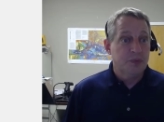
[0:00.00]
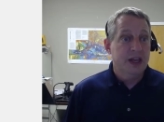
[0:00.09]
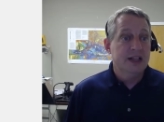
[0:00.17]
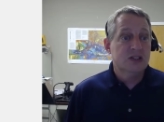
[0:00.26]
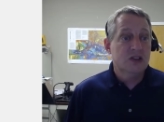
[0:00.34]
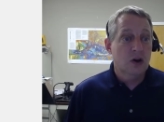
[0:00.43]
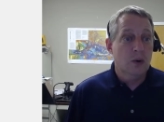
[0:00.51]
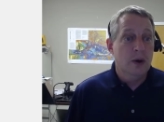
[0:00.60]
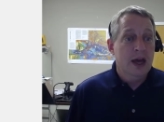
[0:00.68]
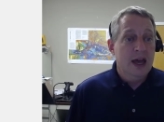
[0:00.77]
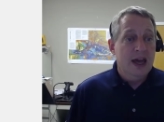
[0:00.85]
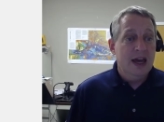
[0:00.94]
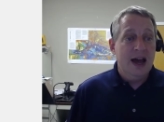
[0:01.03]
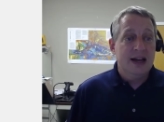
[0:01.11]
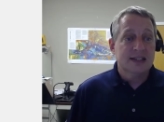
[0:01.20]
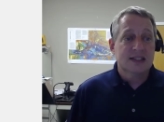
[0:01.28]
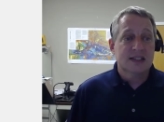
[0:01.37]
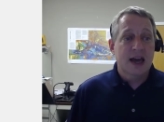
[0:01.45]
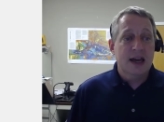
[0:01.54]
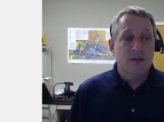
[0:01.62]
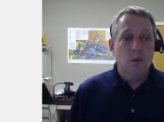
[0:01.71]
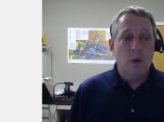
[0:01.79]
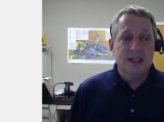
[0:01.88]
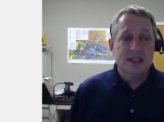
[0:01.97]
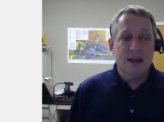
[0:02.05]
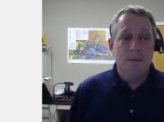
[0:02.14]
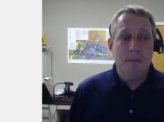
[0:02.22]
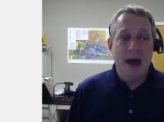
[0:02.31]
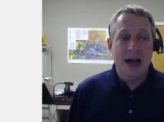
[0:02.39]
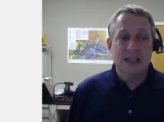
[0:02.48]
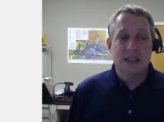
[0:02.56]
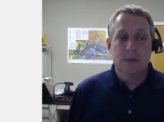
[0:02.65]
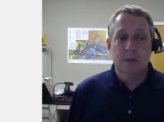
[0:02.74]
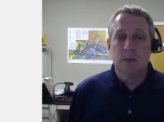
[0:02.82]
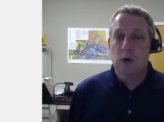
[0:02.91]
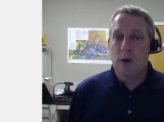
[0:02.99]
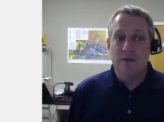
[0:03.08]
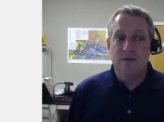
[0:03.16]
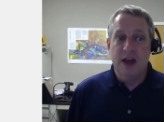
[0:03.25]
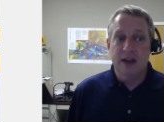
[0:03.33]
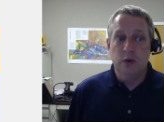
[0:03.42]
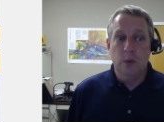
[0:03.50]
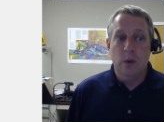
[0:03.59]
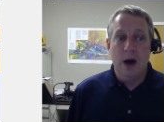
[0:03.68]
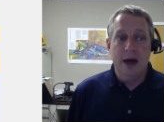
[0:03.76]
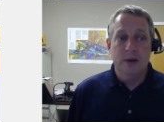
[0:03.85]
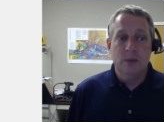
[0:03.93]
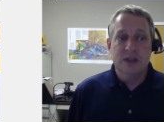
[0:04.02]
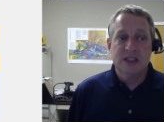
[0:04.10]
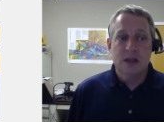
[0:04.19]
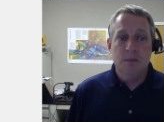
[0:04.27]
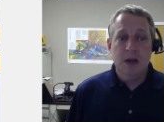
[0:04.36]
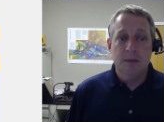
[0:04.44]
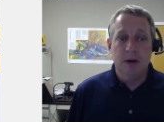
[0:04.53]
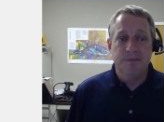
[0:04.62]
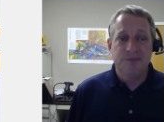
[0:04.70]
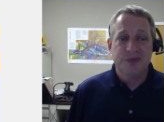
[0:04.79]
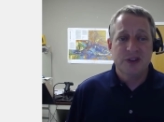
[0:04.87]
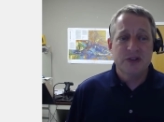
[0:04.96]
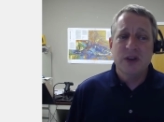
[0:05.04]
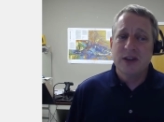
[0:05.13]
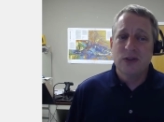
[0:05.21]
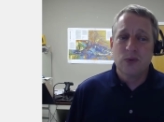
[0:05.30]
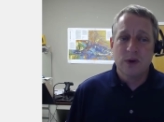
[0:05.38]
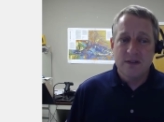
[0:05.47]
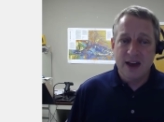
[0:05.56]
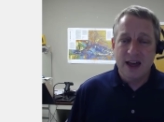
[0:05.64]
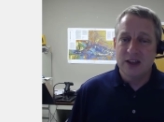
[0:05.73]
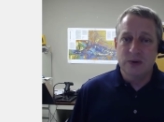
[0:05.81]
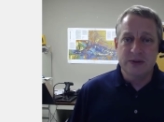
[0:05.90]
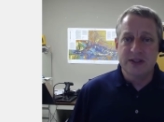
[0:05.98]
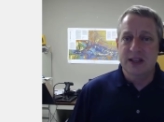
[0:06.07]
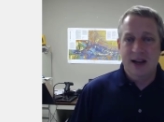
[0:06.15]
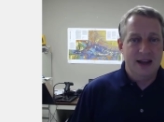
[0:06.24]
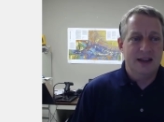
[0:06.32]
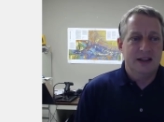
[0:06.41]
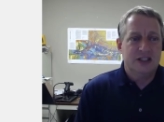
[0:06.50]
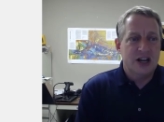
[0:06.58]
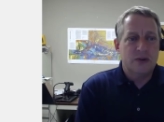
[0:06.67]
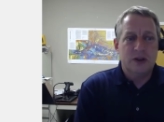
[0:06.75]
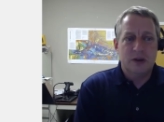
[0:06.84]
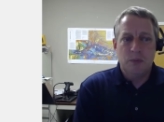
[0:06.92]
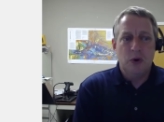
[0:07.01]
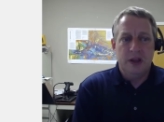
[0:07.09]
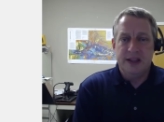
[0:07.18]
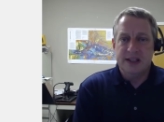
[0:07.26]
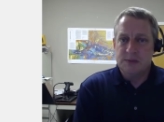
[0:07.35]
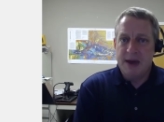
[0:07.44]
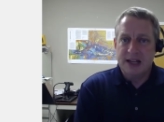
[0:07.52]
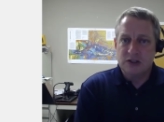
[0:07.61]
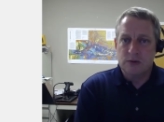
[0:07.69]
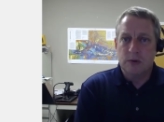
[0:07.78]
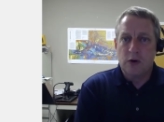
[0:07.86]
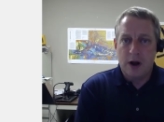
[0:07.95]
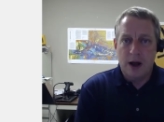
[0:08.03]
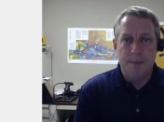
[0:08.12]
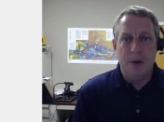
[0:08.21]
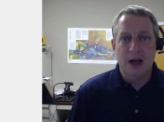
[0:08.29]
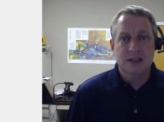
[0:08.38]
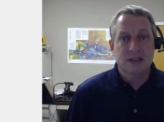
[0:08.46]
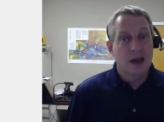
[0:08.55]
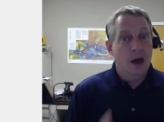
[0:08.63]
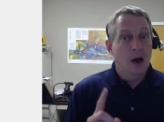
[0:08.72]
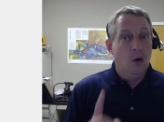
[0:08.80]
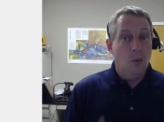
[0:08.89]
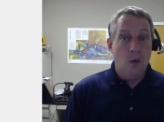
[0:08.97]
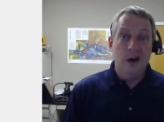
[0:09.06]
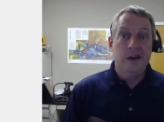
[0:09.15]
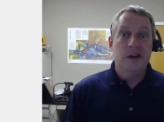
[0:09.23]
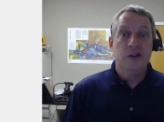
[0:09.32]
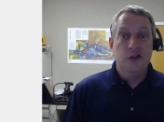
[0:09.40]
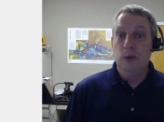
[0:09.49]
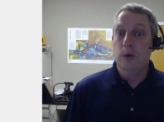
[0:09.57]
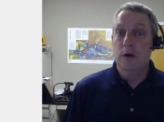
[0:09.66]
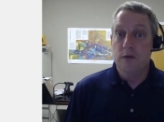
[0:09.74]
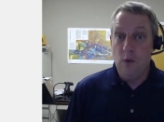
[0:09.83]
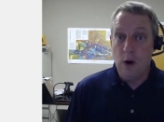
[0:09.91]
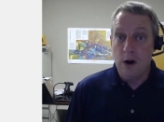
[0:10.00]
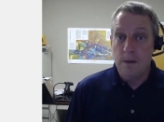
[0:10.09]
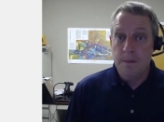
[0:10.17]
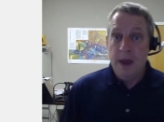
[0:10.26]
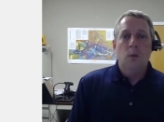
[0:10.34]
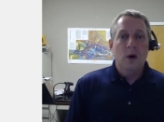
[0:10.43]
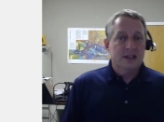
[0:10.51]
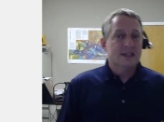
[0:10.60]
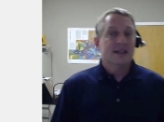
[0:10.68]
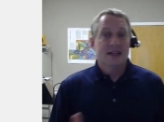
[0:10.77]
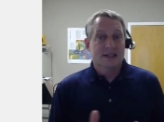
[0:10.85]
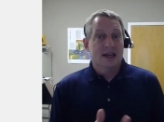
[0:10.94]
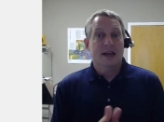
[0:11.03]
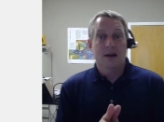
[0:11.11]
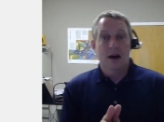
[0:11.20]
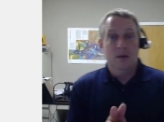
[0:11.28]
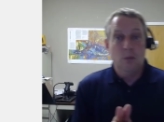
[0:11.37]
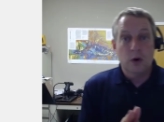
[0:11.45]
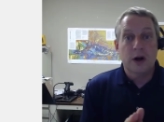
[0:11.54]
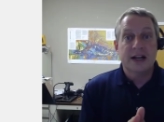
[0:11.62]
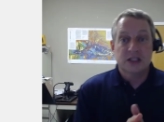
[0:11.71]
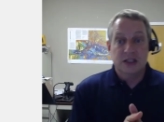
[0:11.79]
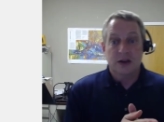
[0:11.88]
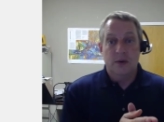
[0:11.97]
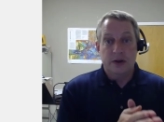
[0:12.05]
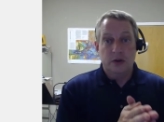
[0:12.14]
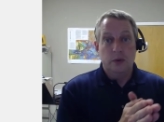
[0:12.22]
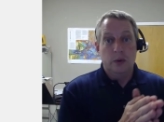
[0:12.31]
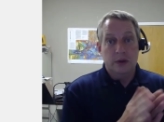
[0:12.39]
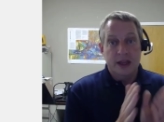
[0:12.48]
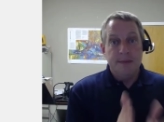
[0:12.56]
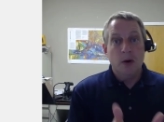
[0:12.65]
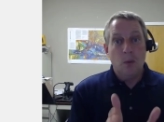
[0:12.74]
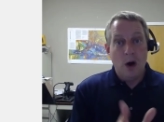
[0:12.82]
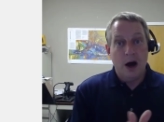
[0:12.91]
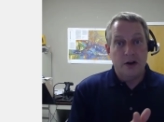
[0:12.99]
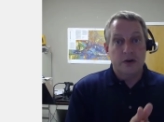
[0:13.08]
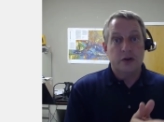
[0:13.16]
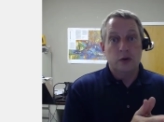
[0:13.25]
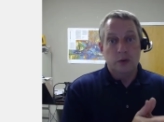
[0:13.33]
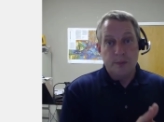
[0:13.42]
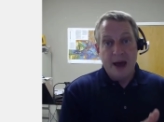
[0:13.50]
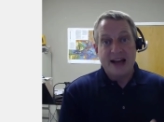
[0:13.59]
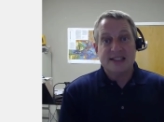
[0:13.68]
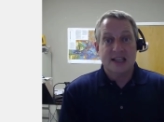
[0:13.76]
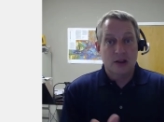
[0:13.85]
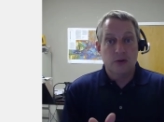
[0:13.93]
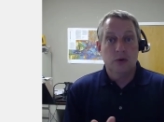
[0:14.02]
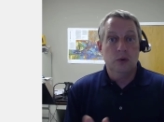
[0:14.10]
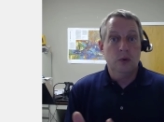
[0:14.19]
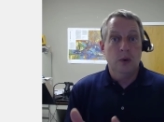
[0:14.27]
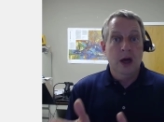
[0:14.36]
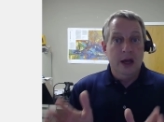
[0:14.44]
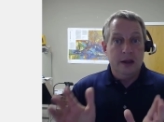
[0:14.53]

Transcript: And so it asks kind of what's the maximum courant value you want and what's the minimum. There's only 3 values that I generally put in this maximum courant box, 1, 2, or 4. 1 says, hey, we're actually going to limit water to passing through